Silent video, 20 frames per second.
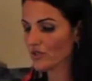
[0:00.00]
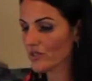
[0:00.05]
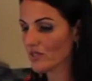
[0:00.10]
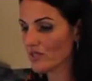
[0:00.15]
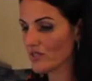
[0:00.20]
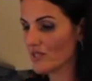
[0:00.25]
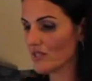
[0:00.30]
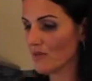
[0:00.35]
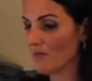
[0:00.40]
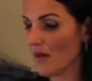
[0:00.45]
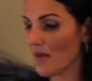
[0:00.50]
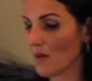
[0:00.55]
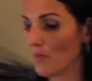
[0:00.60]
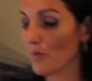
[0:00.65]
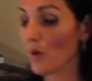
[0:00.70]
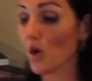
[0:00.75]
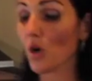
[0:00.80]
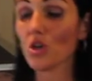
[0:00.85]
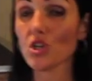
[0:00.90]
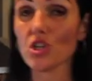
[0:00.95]
simmer.
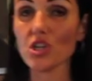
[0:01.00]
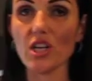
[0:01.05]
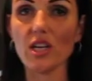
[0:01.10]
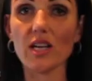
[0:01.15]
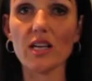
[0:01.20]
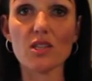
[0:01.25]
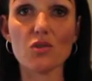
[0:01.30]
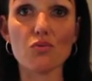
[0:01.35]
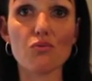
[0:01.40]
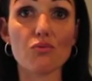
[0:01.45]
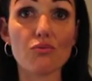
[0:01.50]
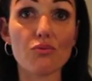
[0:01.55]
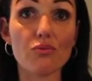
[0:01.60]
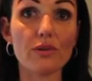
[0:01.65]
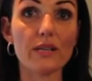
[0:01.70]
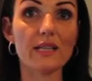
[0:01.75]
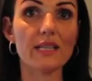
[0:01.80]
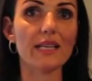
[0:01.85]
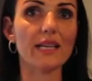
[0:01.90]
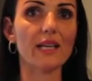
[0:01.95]
Poaching is
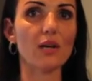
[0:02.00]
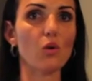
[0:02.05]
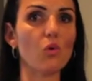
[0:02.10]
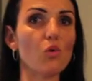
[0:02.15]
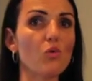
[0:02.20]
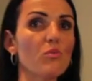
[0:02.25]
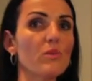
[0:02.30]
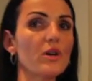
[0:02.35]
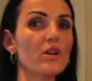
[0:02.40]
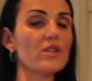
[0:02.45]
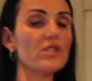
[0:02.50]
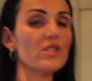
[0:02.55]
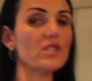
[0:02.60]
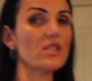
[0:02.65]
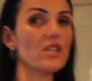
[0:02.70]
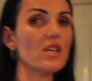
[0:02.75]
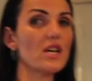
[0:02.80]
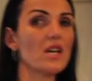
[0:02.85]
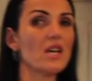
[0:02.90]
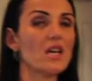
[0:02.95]
really
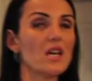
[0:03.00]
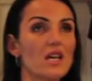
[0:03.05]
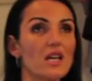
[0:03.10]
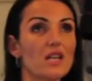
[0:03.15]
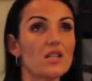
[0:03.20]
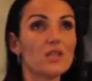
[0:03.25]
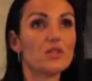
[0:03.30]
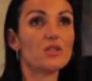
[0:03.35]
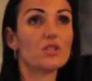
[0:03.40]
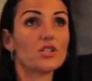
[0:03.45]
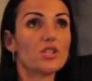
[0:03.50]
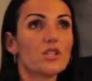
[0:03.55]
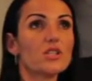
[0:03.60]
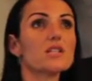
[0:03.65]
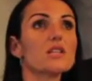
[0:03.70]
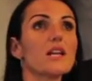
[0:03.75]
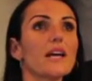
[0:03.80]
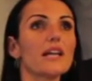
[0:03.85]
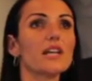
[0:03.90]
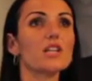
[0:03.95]
almost
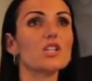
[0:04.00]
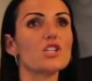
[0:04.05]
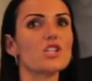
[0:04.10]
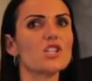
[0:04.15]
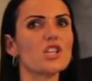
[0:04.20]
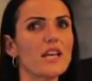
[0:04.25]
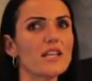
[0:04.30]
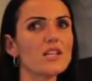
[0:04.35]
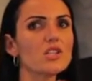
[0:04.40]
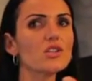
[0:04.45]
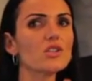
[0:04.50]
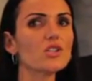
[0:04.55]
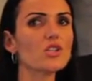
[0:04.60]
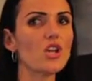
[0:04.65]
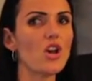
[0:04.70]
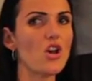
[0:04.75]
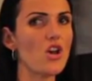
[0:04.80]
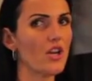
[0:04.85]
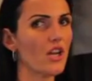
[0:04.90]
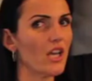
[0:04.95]
just like a gentle
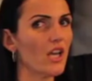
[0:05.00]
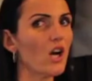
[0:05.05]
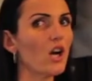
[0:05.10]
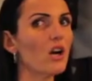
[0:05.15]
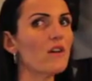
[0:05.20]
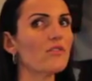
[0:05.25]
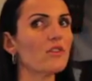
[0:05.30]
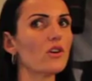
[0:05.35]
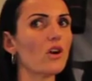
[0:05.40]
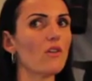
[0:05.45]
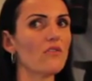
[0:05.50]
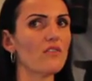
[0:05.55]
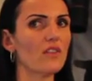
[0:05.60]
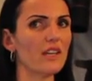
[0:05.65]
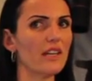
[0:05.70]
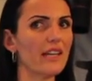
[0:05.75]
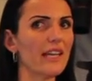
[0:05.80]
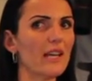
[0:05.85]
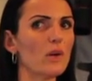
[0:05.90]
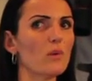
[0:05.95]
turning over of
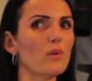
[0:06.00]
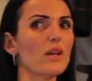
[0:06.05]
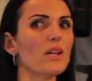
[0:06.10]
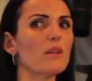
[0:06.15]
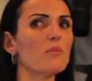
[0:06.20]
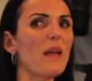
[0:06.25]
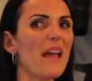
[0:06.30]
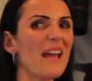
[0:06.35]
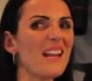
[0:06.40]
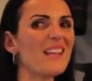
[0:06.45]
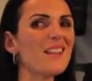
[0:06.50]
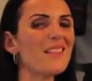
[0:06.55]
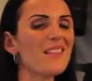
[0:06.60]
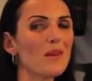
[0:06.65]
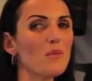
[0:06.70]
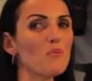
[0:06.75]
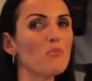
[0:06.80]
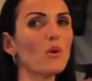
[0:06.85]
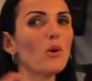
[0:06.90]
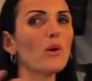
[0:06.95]
the liquid.
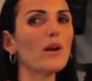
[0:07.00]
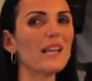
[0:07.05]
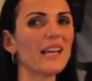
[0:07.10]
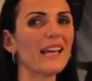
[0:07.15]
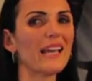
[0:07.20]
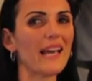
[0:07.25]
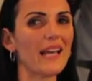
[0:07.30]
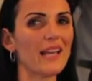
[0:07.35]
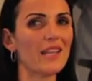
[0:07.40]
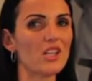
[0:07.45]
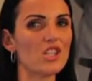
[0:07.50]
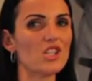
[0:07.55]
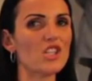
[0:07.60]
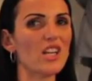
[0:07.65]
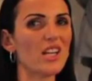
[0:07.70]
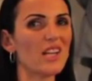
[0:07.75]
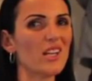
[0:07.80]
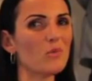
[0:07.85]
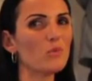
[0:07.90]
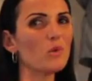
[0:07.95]
Anything boiling and the
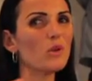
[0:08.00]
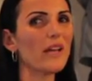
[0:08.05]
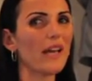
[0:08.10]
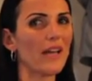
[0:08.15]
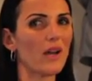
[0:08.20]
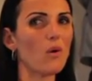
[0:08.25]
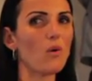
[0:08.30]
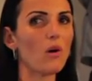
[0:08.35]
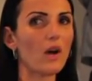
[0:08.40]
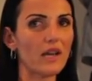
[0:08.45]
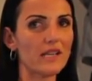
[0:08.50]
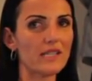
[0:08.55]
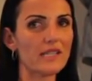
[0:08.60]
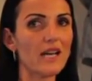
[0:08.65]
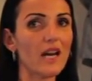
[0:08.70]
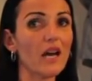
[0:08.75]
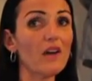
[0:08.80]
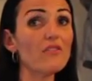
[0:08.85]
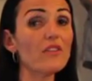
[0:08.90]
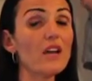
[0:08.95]
chicken will get quite
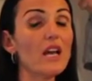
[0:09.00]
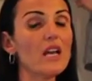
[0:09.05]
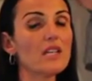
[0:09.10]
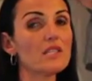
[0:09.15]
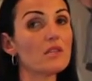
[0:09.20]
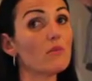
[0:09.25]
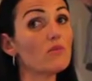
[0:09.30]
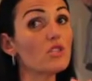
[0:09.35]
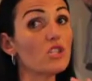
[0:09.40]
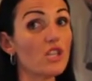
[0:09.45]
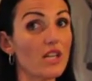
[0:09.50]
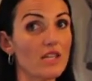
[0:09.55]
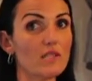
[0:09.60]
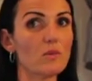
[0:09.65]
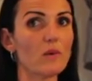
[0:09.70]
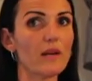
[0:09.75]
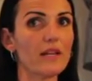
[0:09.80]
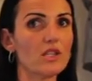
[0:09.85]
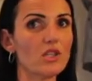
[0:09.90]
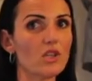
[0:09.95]
tough, so I'm
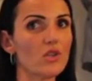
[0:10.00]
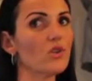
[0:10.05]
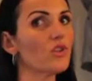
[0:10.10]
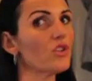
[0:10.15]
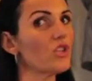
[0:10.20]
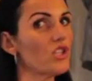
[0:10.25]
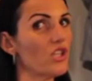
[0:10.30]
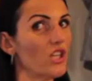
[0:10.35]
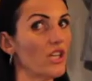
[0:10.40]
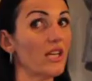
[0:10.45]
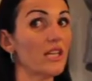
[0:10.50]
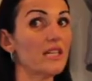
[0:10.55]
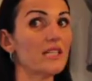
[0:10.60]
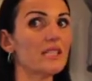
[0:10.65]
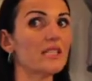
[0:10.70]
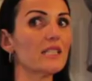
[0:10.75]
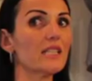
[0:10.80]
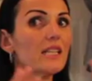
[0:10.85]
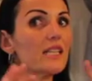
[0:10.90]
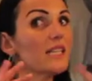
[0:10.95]
just wanting to cook the chicken
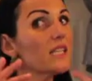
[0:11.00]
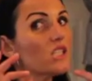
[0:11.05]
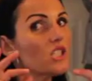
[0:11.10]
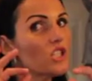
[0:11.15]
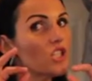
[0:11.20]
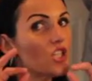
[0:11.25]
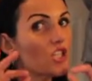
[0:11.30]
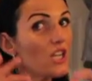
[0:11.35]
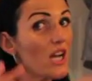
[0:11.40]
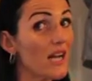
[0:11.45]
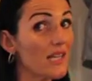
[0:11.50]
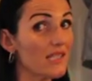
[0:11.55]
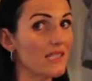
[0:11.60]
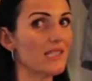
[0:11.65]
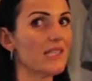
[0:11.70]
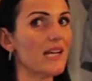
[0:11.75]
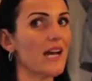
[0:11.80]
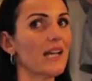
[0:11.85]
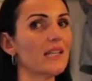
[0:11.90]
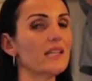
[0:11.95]
until it is
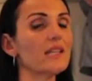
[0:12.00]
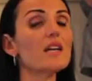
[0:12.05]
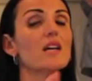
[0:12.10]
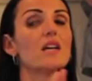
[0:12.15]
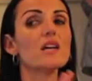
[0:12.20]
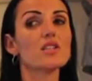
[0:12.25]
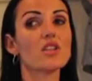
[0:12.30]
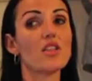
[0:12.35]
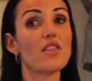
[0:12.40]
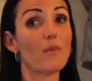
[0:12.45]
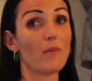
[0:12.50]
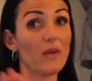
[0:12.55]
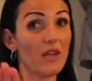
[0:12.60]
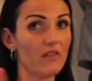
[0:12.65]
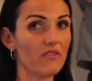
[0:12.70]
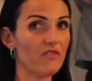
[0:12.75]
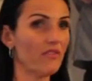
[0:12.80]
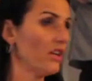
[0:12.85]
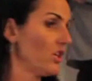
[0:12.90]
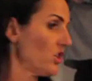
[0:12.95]
just done, so then we
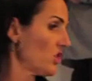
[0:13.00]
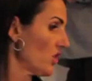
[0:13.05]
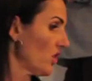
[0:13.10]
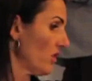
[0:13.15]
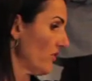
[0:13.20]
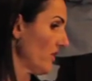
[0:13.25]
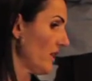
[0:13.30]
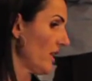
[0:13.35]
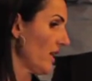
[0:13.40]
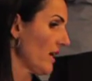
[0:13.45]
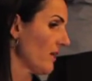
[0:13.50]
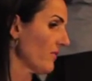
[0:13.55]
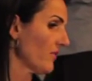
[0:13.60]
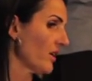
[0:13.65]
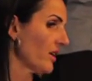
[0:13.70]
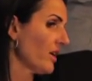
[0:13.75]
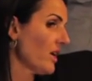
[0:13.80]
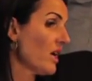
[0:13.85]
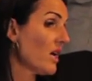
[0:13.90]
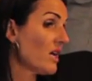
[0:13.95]
can finish it off in the
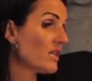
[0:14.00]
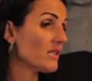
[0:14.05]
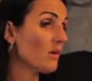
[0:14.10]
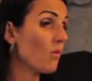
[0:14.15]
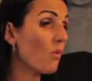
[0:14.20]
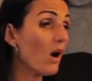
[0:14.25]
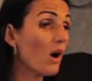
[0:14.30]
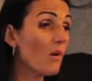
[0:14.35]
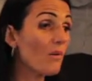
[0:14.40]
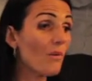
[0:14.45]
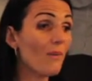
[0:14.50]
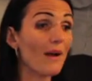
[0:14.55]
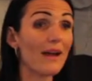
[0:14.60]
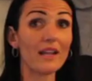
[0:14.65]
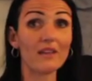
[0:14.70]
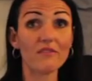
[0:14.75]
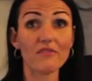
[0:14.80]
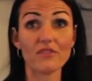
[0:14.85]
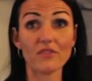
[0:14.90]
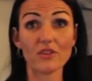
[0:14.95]
oven. So while we're
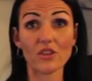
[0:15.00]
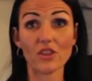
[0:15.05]
waiting for